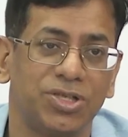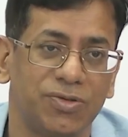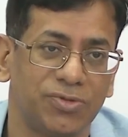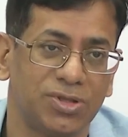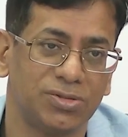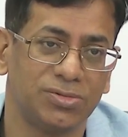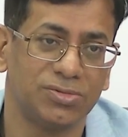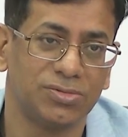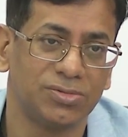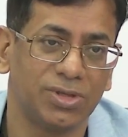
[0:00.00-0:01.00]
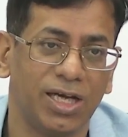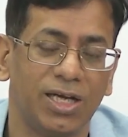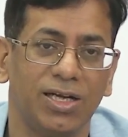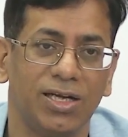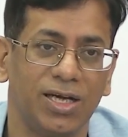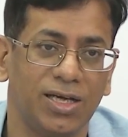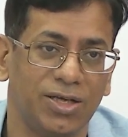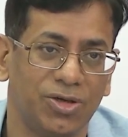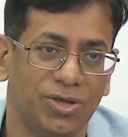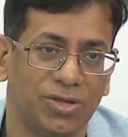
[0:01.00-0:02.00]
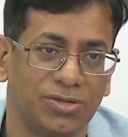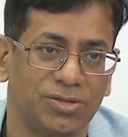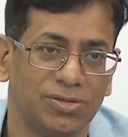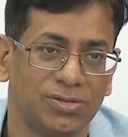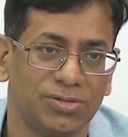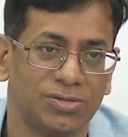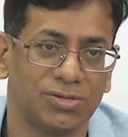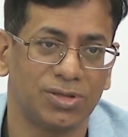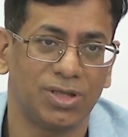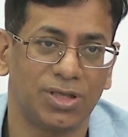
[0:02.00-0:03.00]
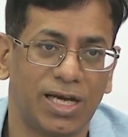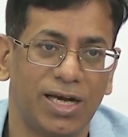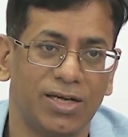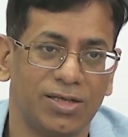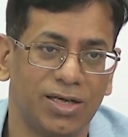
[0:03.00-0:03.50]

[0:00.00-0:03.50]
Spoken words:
shift again and again in your career